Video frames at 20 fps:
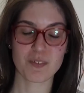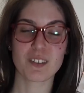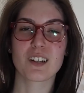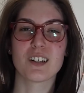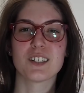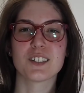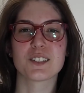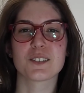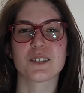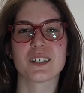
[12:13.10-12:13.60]

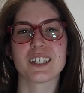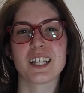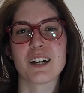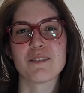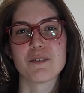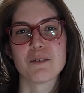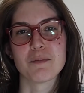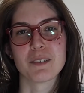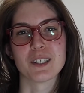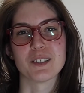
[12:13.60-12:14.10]
Also, I laugh
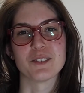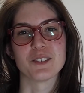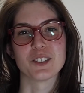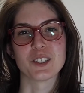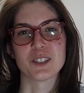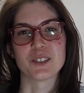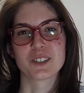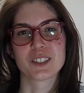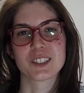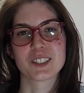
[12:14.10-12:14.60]
at my own
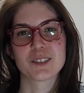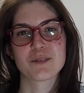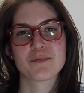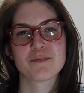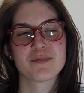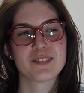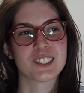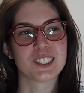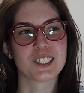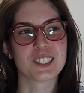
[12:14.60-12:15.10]
jokes,
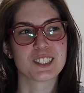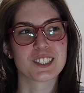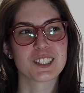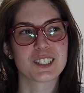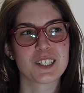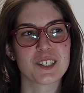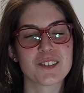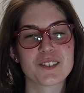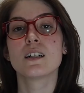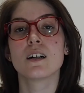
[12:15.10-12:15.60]
just so you
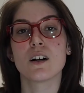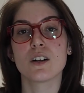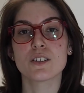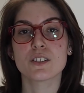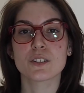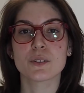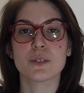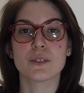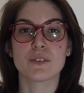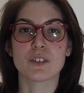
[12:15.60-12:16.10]
know.
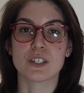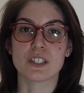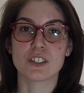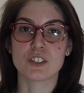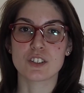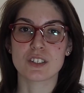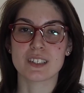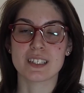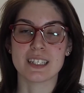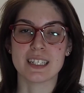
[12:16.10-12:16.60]
Also, if you're
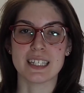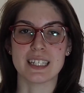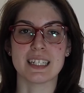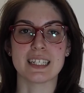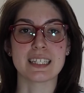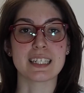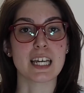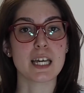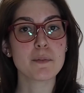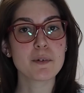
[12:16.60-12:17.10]
interested
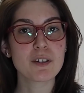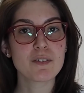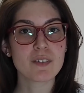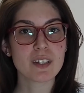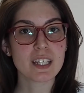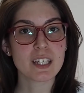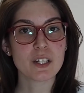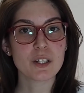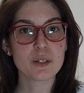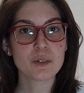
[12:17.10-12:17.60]
in gaming
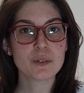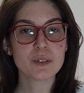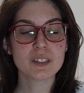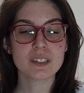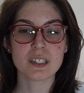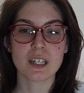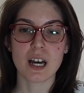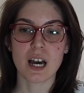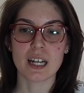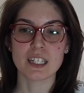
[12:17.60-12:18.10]

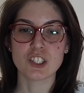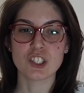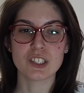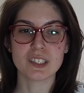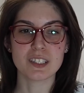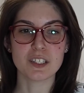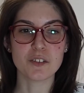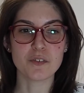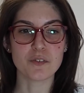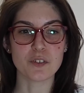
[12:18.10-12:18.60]
videos, I just
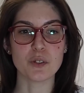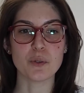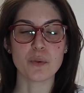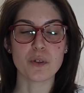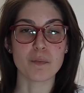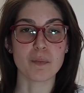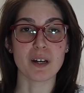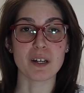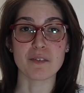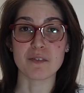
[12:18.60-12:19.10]
did a few
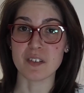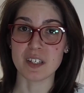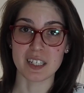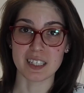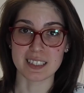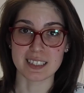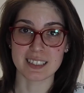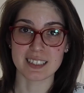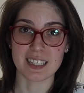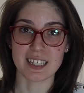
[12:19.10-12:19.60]
with my
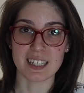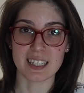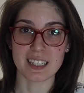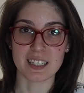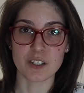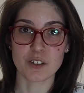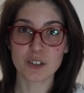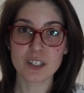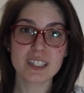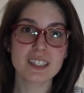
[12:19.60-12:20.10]
fiance,
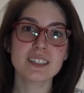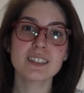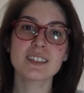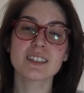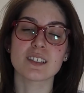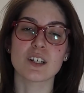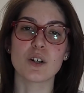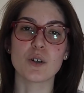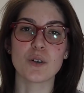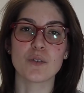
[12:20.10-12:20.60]

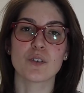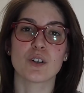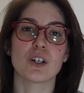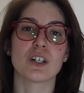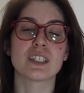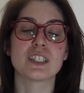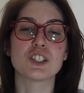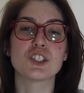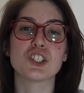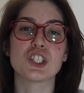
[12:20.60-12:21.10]
Chris, over
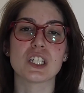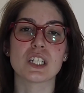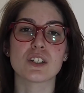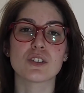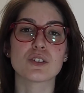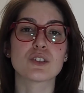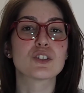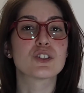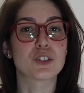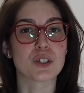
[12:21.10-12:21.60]
on his
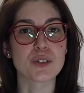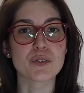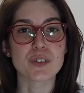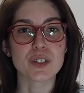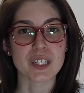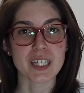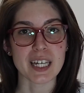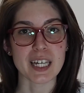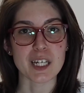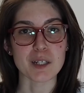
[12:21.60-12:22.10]
channel,
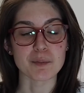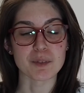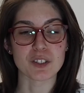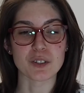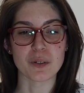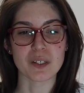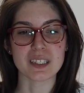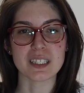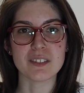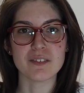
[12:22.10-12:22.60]
Stouffer Games,
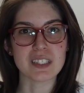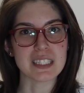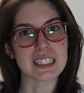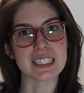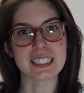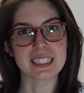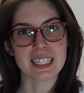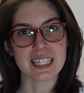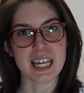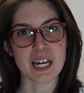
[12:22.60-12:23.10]
so I'll leave a
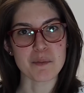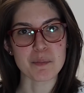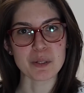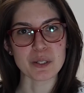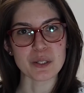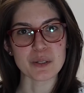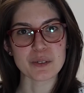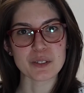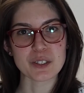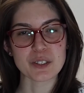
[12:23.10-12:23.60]
link to that
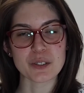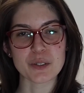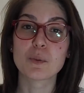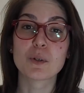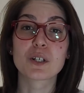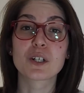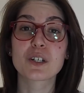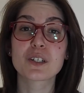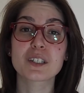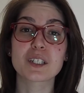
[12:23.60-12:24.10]
below too.
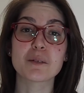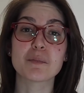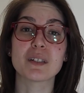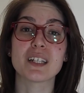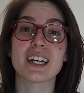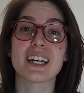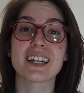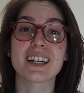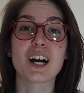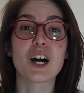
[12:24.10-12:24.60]
We're currently
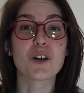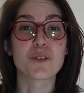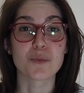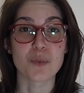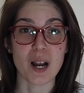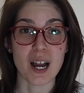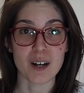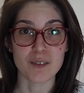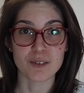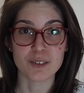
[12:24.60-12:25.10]
playing
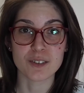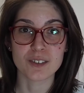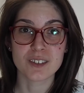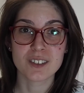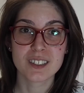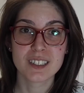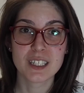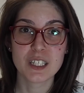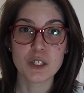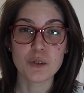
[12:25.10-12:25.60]
Unravel,
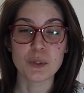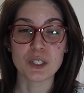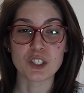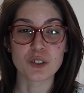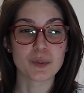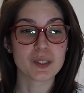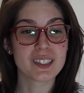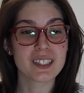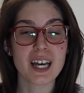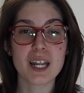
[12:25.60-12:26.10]
which
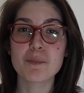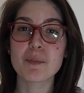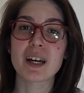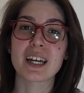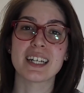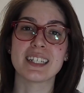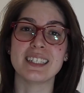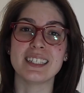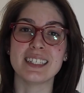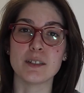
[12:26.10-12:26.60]
was not my
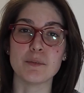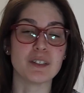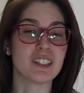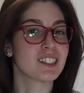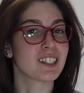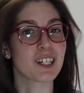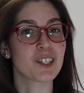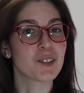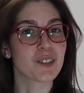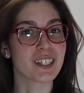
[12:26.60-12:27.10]
idea because
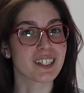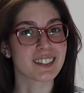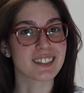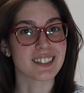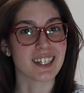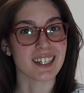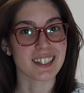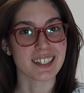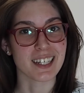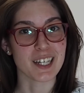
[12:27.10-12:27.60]
I don't like
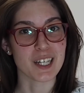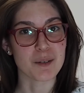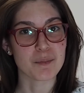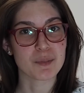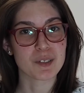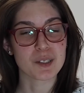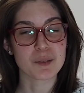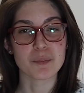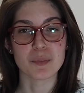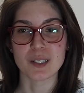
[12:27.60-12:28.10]
sad
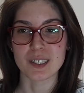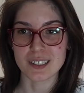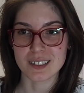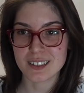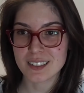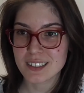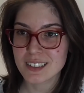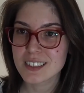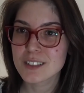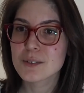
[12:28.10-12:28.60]
games, but
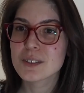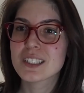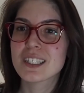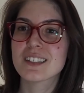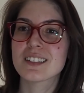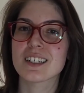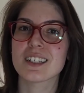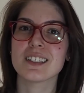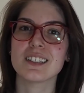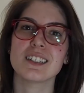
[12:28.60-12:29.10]
it was
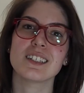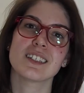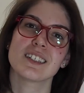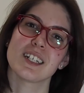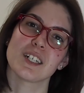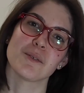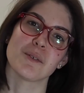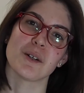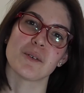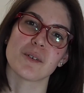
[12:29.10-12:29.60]
his idea,
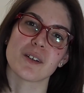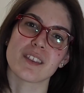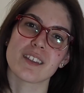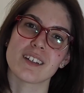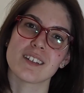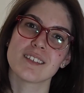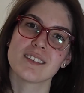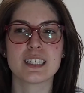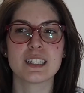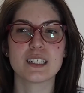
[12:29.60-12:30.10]
I went with
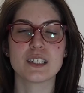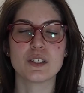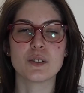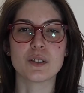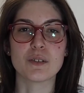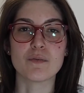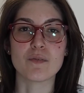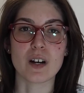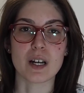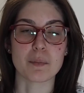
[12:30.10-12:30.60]
it. You
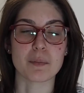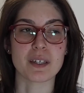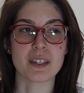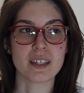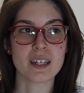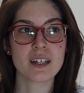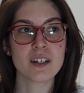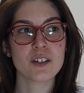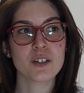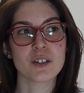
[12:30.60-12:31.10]
can find me
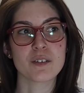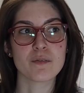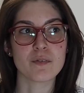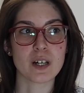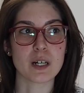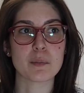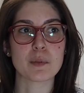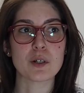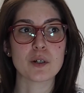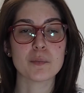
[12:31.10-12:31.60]
there, you can
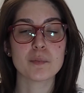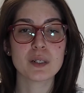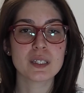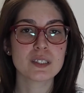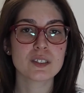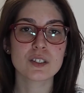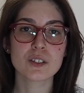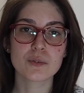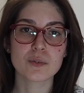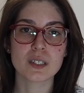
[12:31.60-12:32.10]
find me on
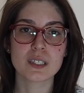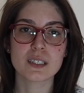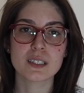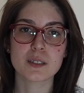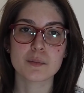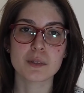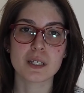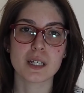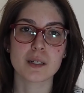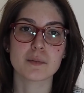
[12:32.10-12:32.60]
Buns on the Run
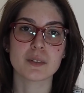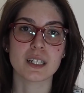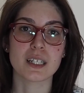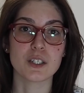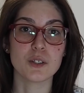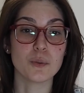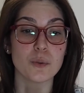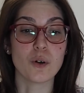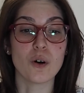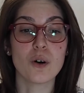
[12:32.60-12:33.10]
sometimes, and
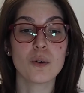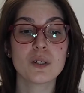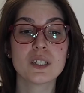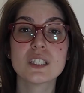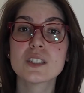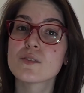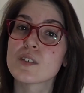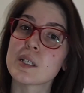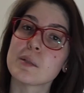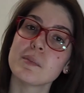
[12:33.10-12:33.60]
you will
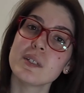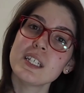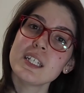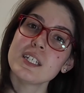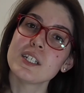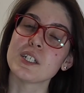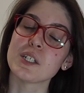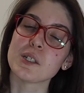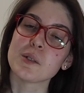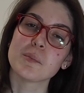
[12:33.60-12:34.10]
always find me
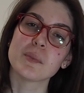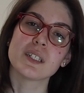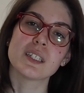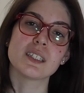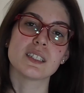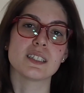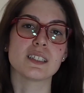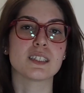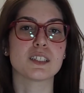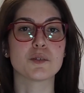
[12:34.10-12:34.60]
here
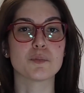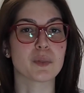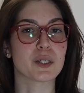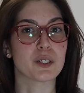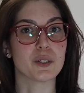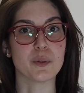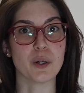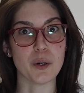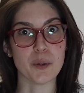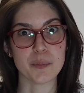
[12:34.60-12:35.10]
because this is my
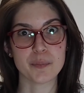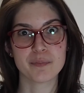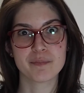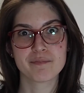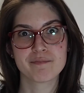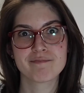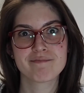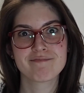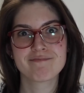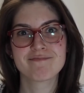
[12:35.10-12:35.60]
new home.
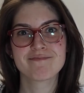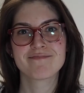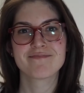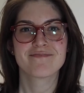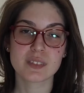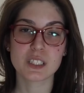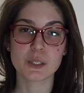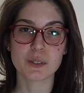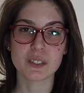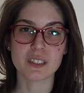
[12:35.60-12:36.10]

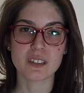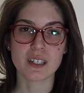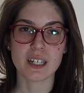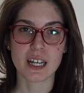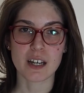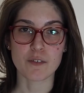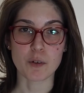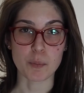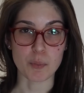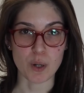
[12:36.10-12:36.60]
So until I
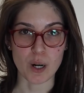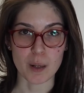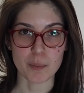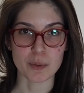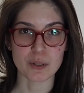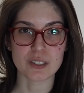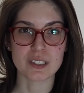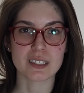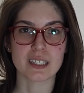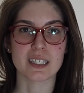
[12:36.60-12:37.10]
have a
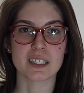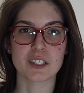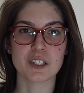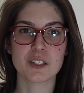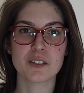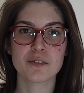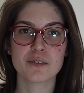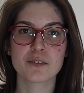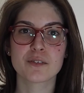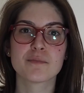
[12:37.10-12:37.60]
proper sign
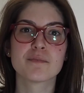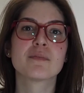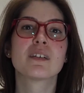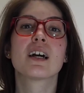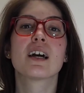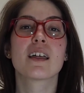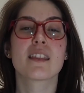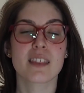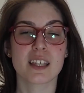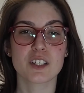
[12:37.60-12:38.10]
off,
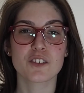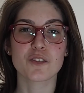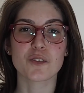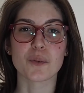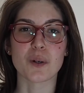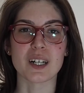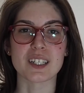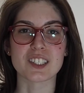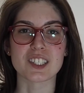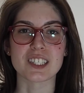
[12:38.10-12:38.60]
thanks for
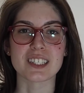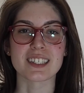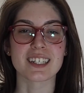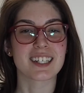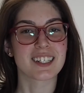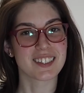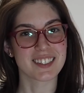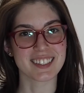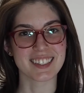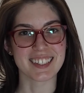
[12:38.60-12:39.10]
watching,
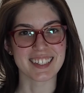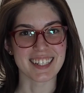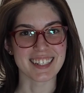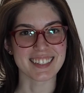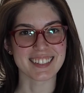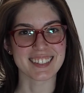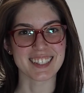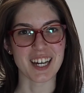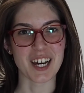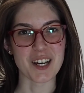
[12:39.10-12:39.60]
and I'll see you
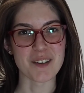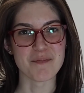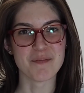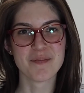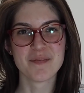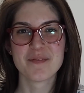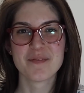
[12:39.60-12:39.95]
next time.